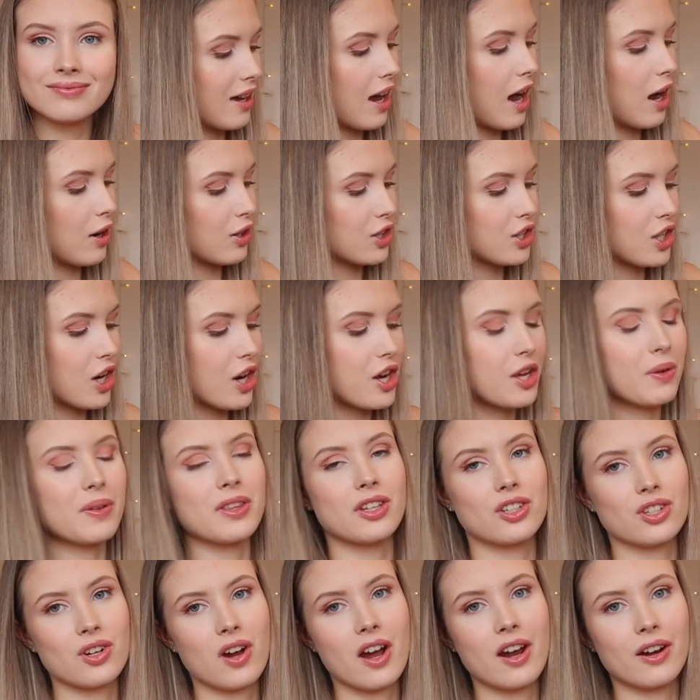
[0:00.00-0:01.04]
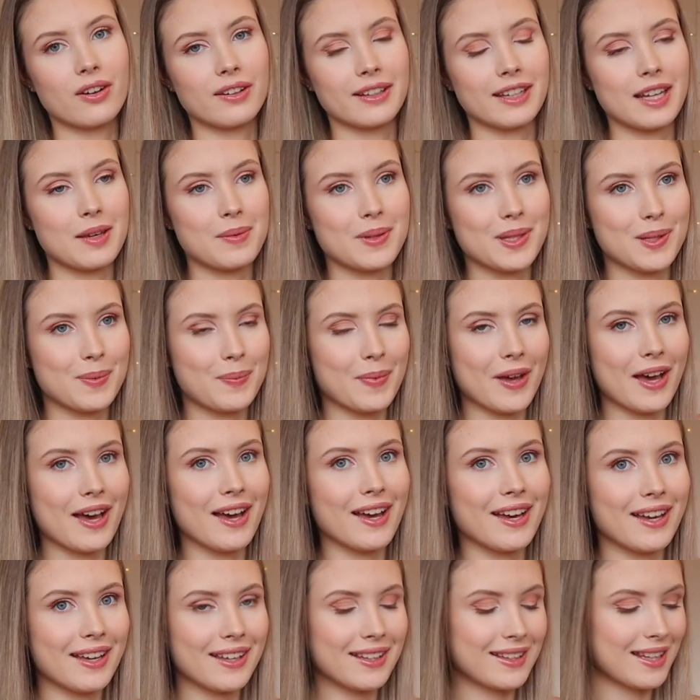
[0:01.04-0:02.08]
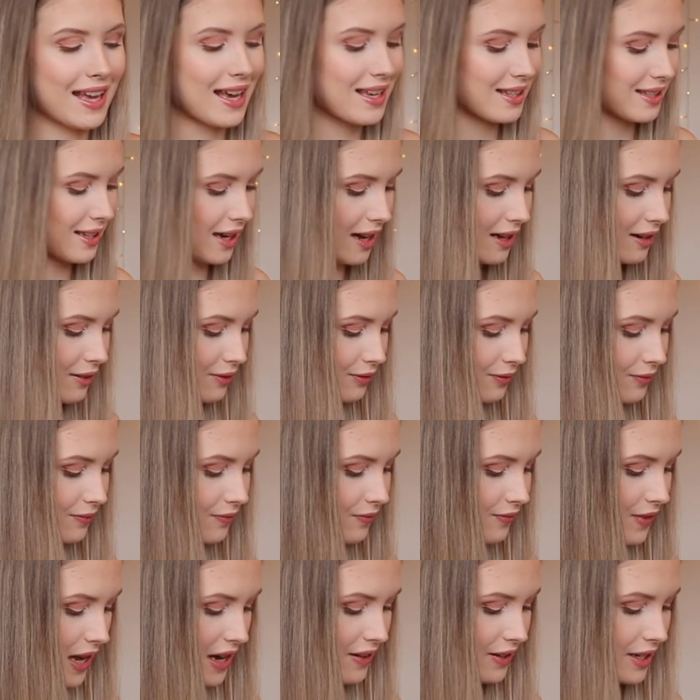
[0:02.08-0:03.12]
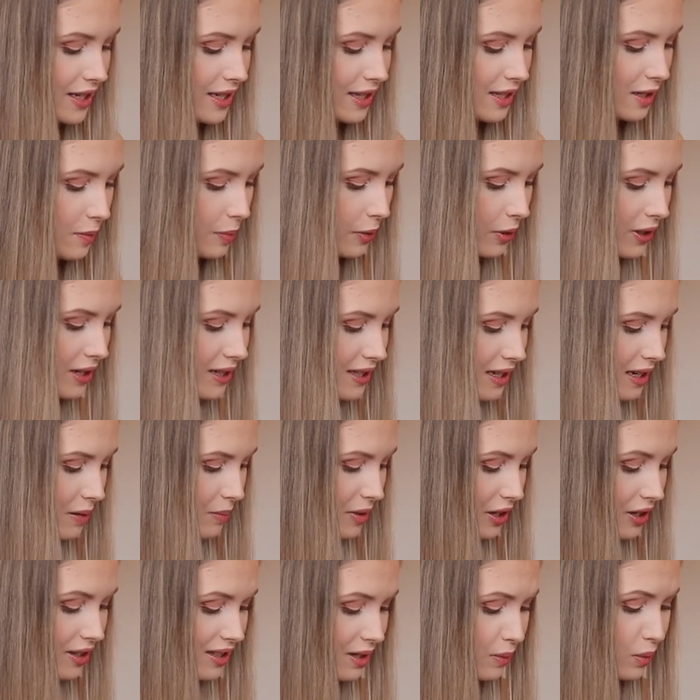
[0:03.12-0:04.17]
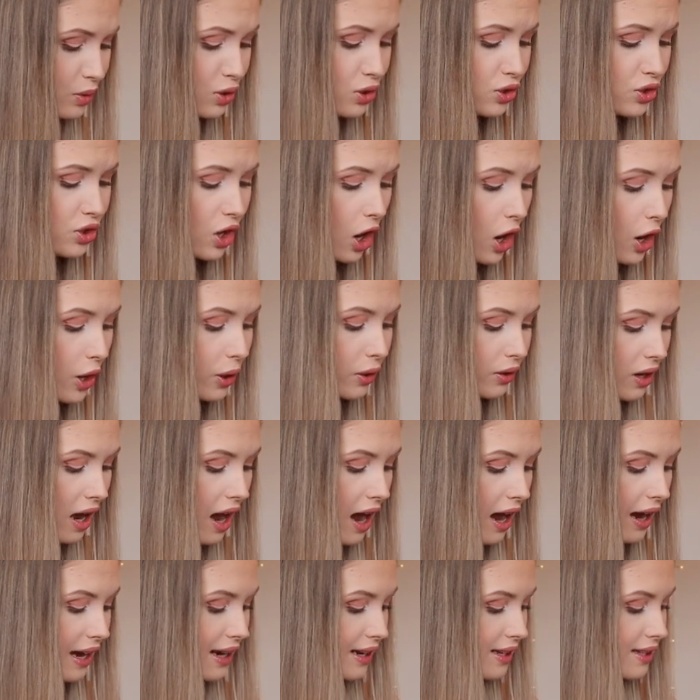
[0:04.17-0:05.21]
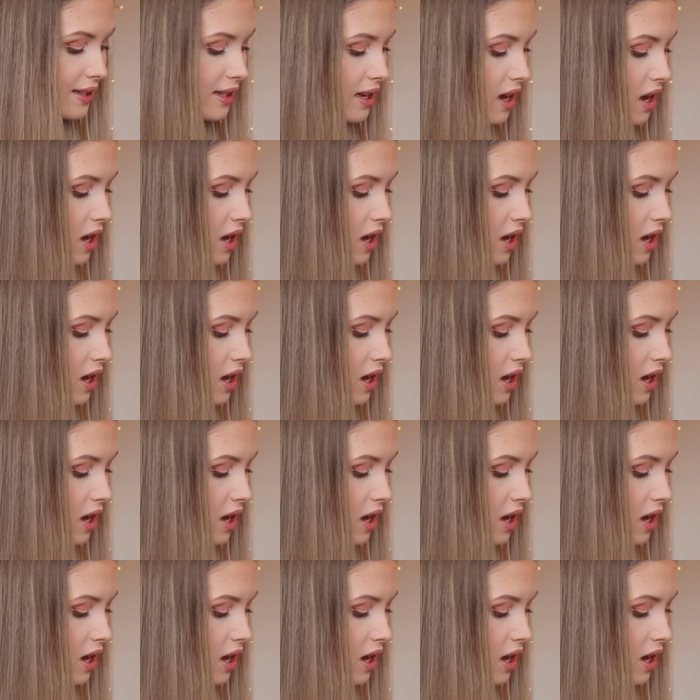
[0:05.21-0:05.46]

I'll show you in the try on clips, but that's kind of very disappointing because it was so nice.